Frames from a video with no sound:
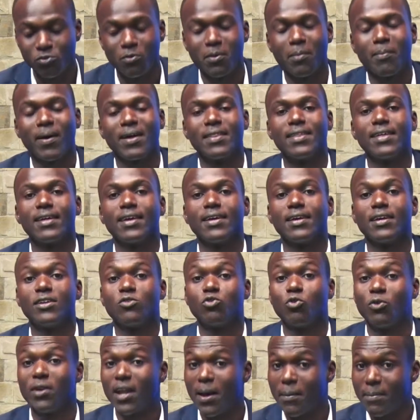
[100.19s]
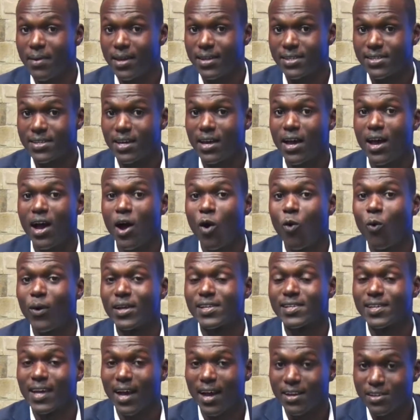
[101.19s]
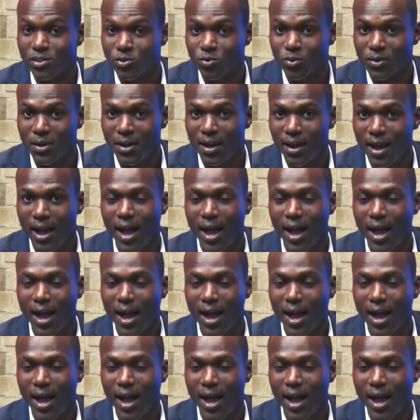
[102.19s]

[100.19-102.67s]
Remember, the tournament was cancelled